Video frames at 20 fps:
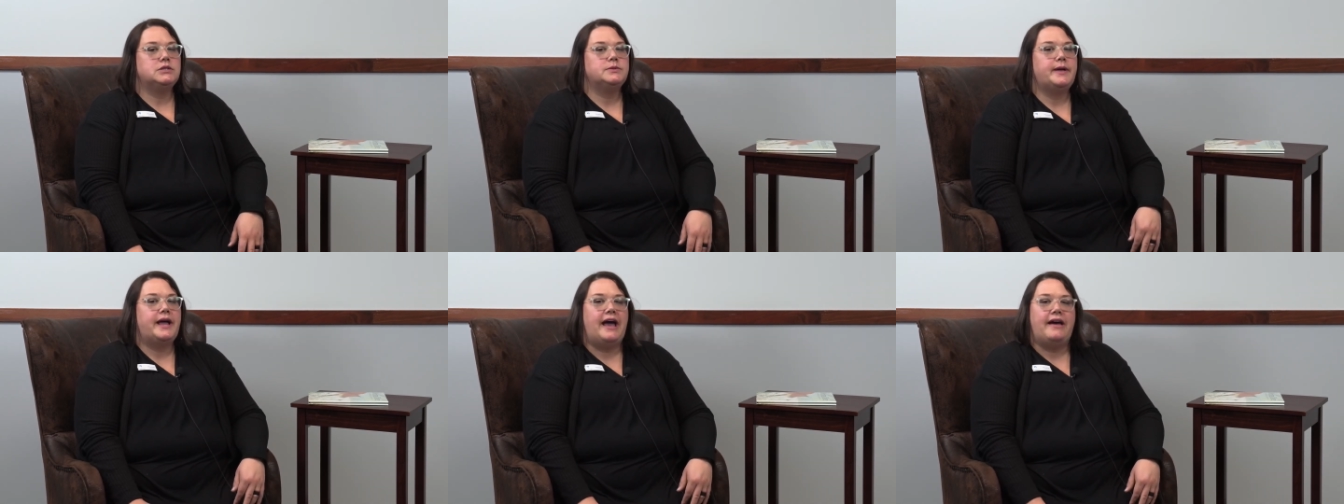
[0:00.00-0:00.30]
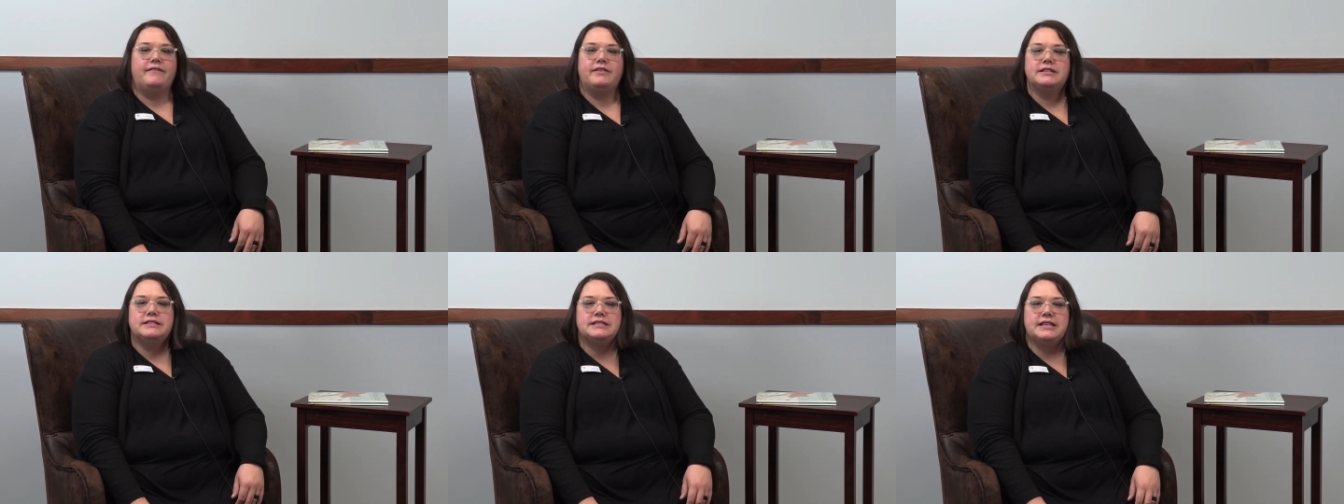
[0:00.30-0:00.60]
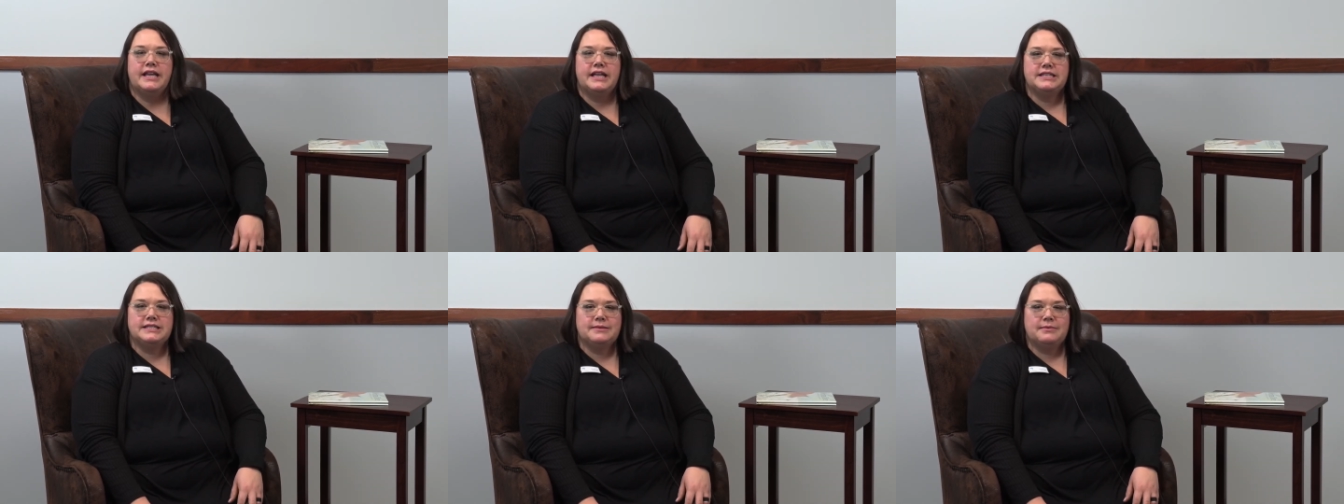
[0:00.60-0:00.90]
We haven't
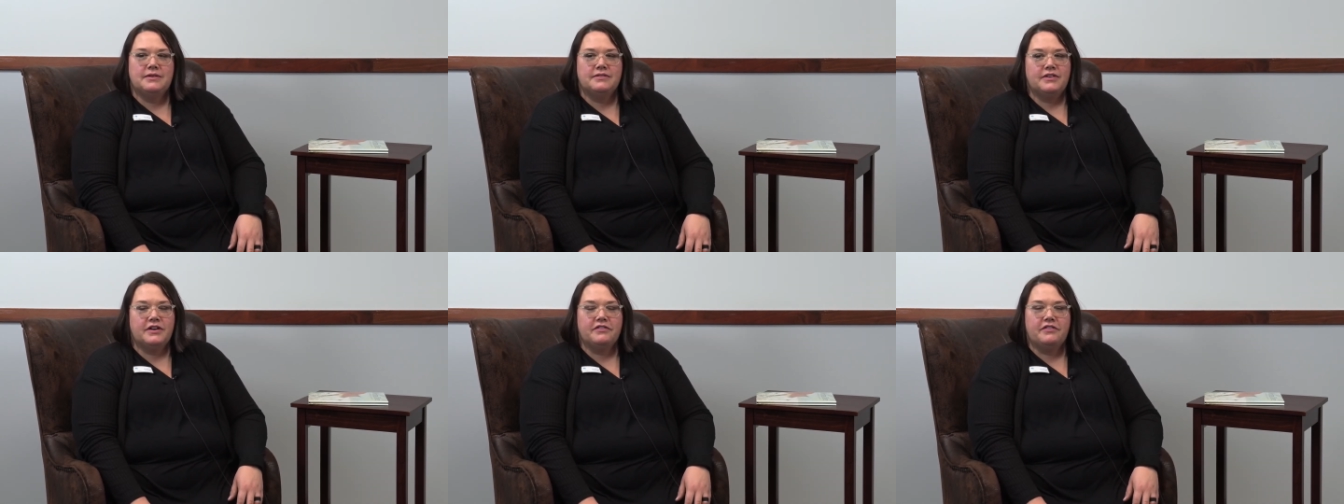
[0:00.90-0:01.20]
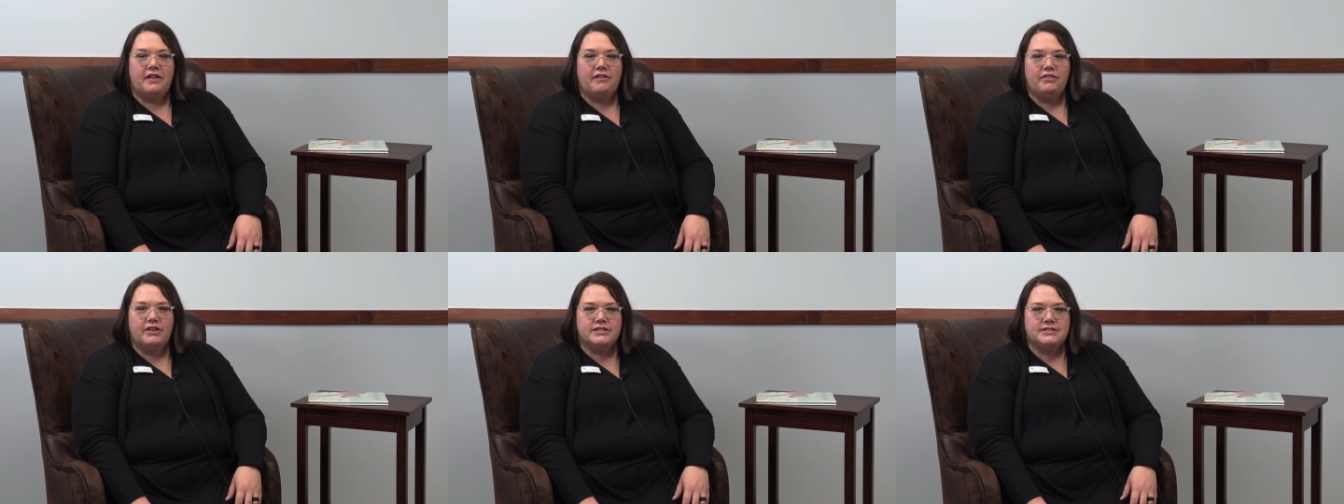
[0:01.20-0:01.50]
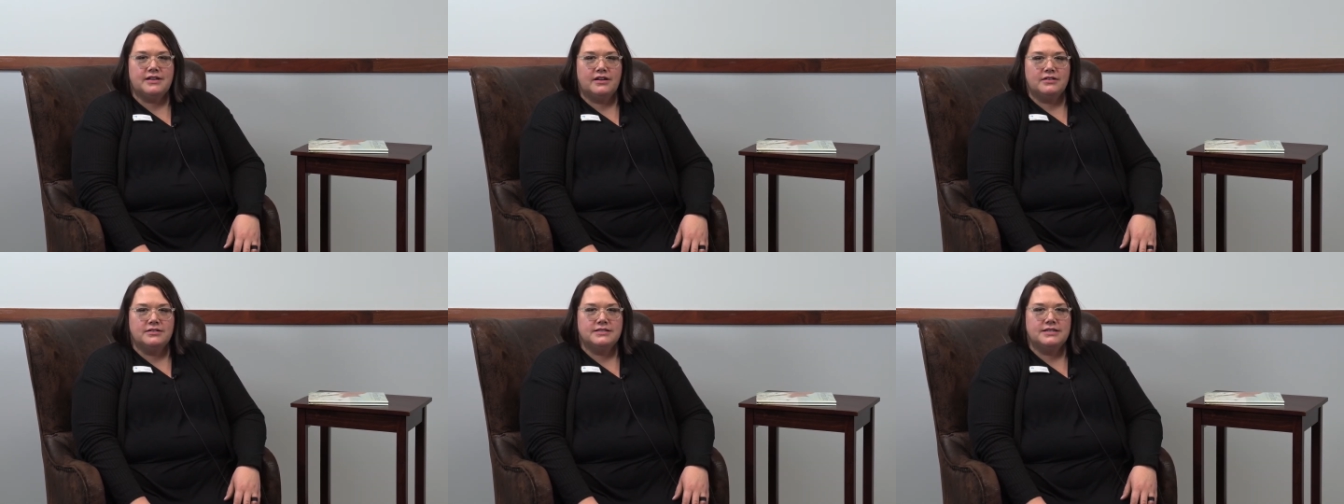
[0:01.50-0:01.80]
sang some of our favorite
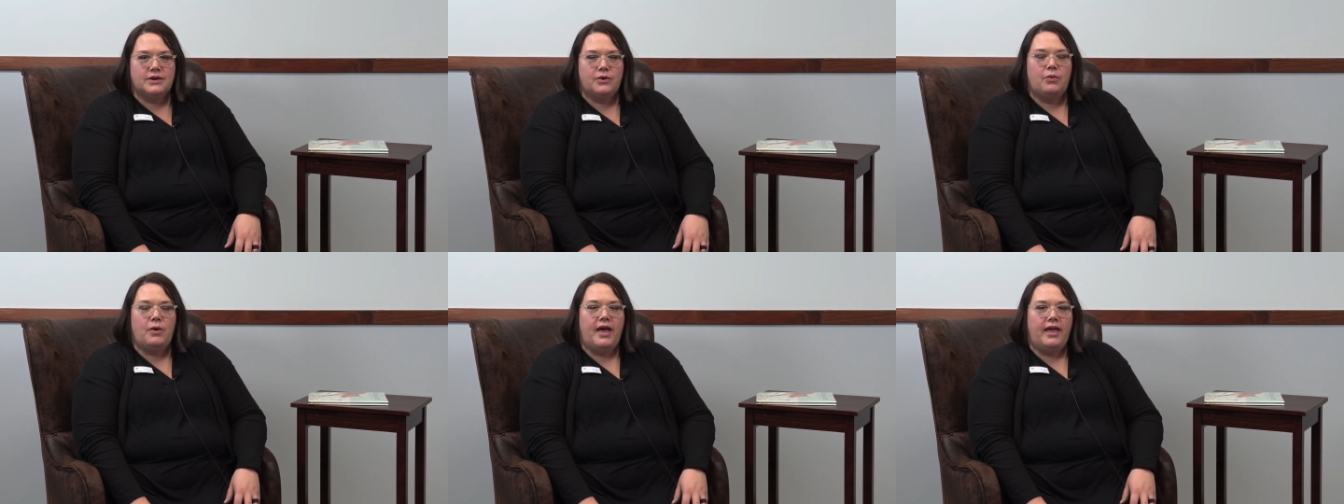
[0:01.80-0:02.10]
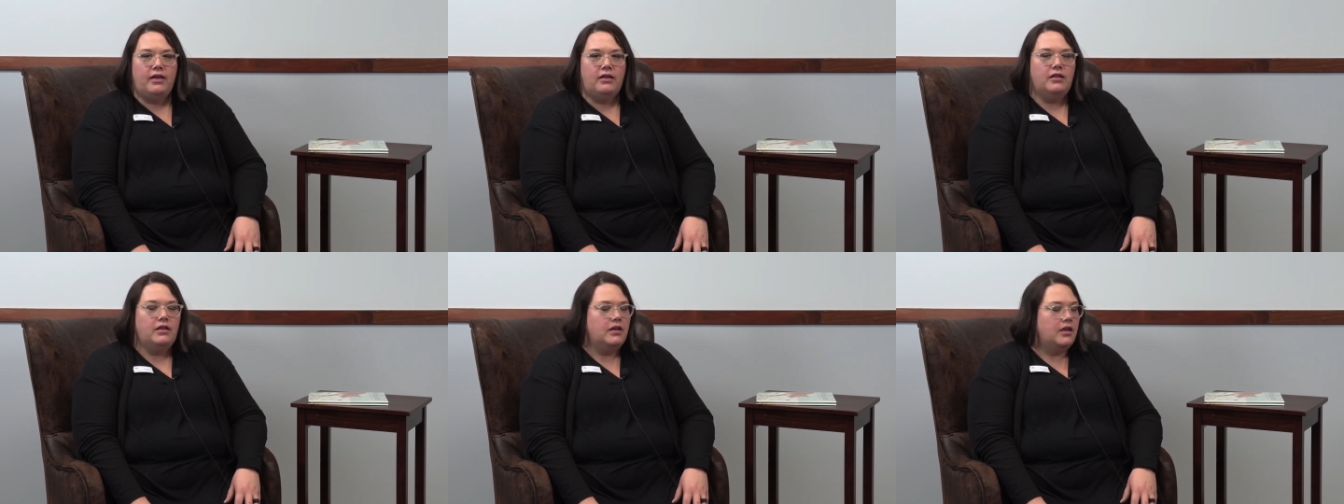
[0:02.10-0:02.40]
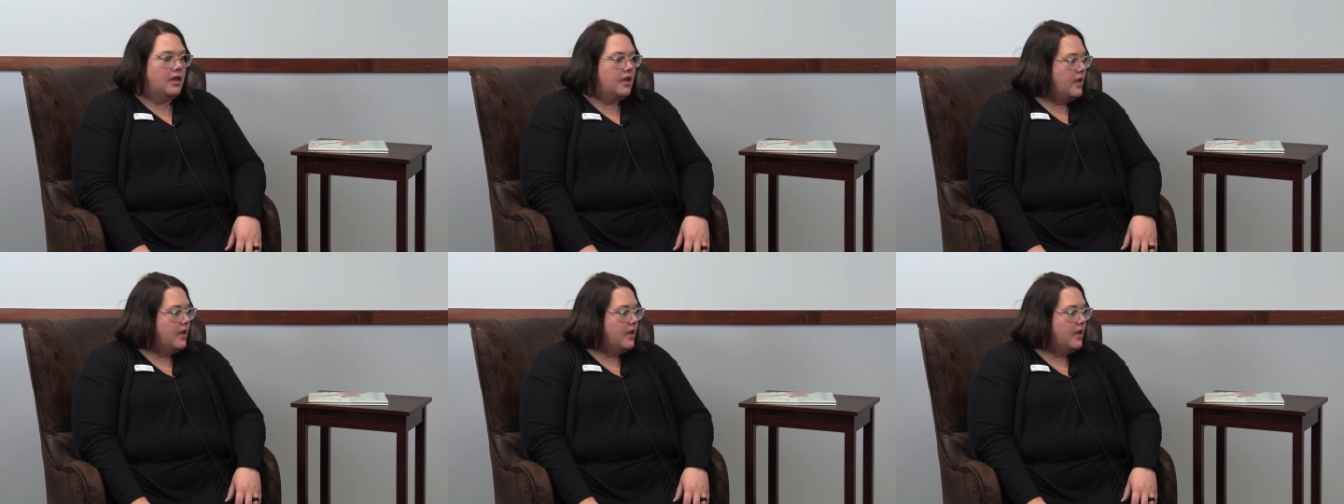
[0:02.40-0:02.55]
songs in a while,